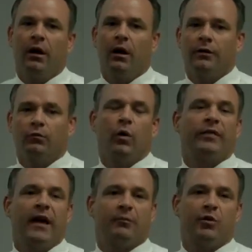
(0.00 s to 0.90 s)
on
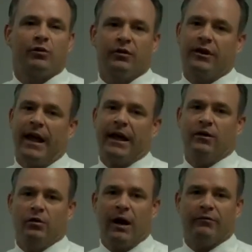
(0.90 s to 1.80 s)
what that person
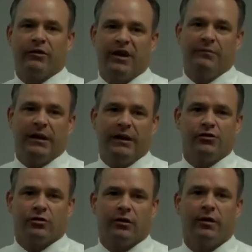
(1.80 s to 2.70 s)
can do after they've been
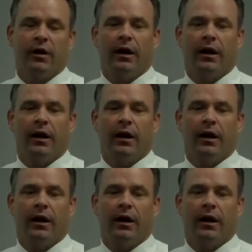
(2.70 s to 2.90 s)
injured.